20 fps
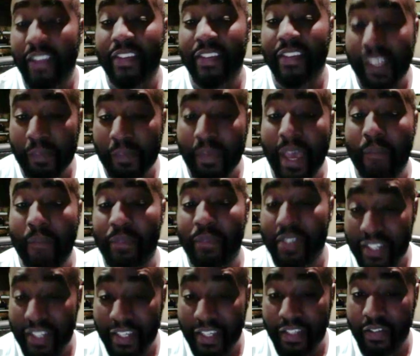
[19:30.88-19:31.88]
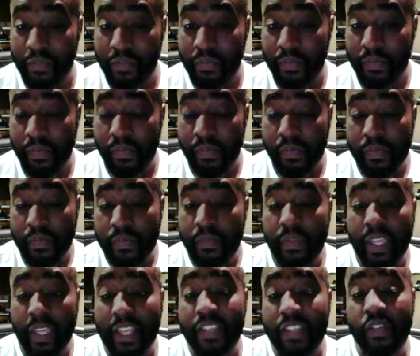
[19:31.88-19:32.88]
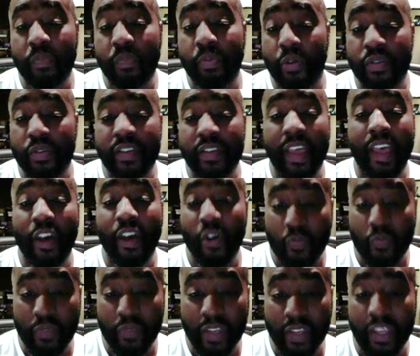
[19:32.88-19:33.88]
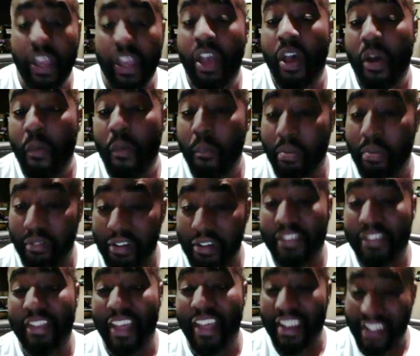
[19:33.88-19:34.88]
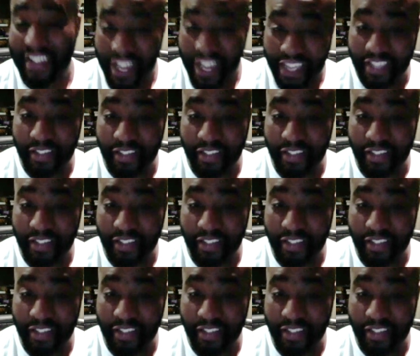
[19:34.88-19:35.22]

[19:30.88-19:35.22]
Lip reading: CPAP machine is supposed to help me breathe at night,